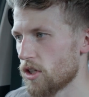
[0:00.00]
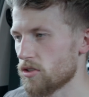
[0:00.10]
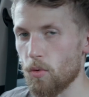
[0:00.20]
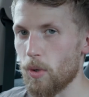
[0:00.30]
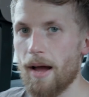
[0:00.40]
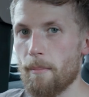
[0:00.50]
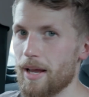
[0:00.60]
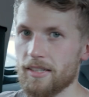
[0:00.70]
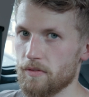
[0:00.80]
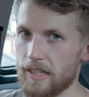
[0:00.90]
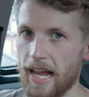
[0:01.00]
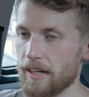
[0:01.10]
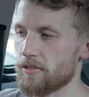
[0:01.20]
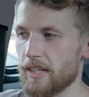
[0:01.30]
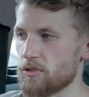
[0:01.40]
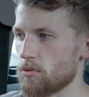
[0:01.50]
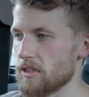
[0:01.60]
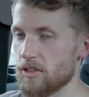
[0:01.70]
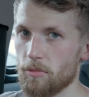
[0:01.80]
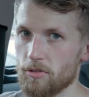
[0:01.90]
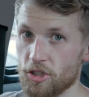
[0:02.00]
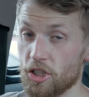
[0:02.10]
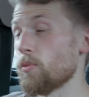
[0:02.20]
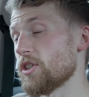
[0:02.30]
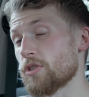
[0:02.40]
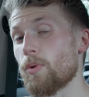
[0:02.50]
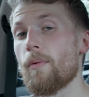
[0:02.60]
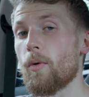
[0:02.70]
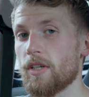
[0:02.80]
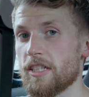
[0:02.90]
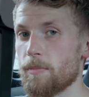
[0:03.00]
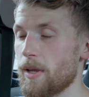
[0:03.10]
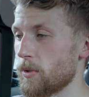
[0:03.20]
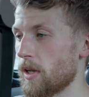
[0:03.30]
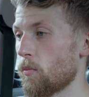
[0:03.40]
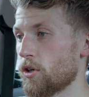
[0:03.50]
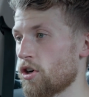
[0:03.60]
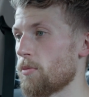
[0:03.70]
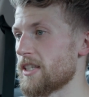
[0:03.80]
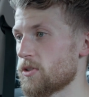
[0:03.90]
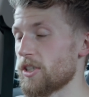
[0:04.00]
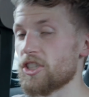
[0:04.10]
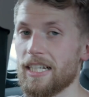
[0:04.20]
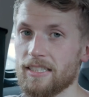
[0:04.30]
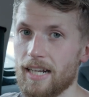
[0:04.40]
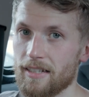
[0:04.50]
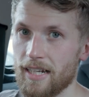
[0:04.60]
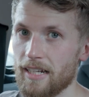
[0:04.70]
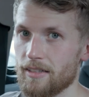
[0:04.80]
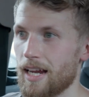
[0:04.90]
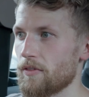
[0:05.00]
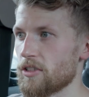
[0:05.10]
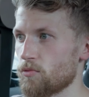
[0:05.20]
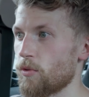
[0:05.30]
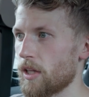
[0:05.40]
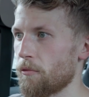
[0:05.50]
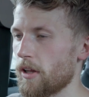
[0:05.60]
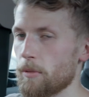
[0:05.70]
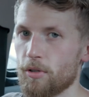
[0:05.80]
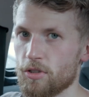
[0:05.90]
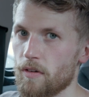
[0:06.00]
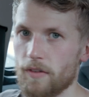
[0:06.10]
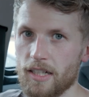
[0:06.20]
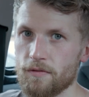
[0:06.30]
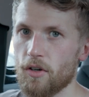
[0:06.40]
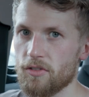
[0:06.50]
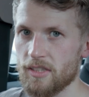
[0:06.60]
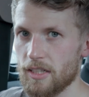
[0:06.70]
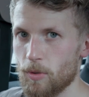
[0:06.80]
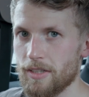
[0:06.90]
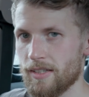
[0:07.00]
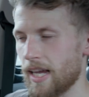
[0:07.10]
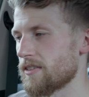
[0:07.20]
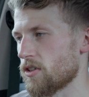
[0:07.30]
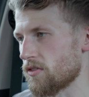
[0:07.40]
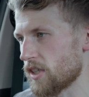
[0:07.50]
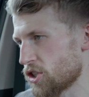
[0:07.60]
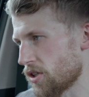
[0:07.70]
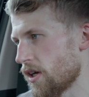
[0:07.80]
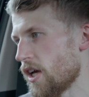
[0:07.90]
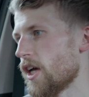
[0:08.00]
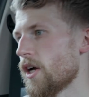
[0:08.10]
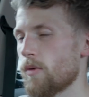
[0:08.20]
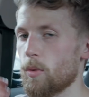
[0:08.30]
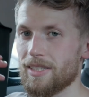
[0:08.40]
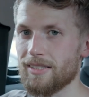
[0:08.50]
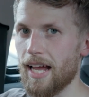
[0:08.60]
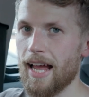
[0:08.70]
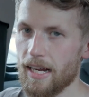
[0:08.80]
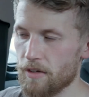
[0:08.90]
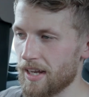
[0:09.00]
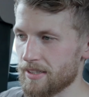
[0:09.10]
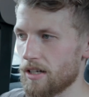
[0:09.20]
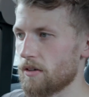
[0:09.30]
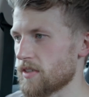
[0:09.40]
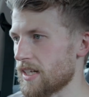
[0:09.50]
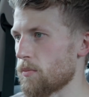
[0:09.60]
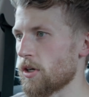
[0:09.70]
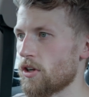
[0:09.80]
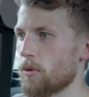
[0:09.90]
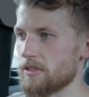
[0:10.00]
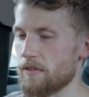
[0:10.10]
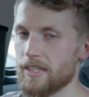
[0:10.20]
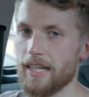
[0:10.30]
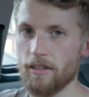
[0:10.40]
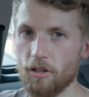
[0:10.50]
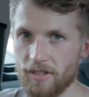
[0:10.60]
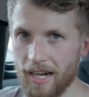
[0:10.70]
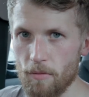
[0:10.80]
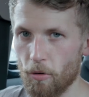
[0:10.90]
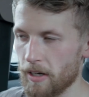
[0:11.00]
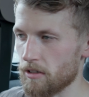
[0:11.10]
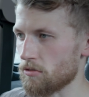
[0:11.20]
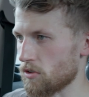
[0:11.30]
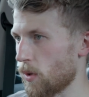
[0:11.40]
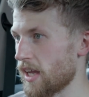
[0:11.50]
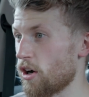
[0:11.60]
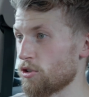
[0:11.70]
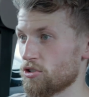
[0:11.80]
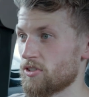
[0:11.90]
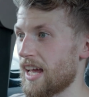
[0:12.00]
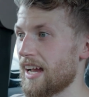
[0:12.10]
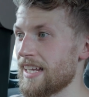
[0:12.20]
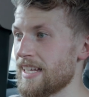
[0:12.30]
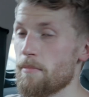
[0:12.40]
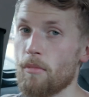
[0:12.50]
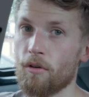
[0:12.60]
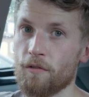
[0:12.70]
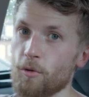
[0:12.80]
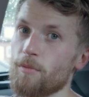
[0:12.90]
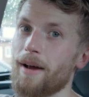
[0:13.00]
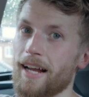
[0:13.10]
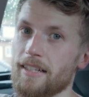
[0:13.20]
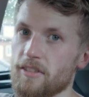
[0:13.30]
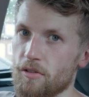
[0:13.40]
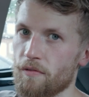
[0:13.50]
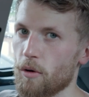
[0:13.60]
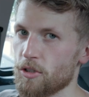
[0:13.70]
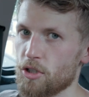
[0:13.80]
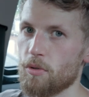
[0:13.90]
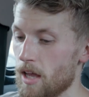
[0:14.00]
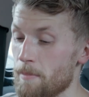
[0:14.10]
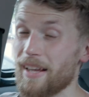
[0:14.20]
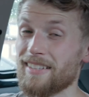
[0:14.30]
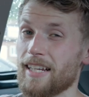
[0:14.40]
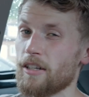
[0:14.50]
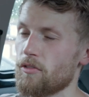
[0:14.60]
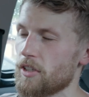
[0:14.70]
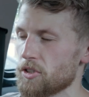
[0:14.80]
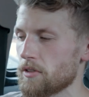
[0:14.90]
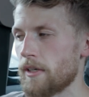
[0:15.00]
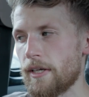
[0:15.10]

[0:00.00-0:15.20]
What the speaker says: So we are massively ahead of schedule in terms of the shoot, which is where we want it to be. We didn't want to come into it chasing our tail and having to really, really push for the last 4 to 6 weeks to get into condition. We wanted to get ahead of ourselves, and then we could always either take a little diet break along the way or just start eating more food back into the photo shoot and maintain condition.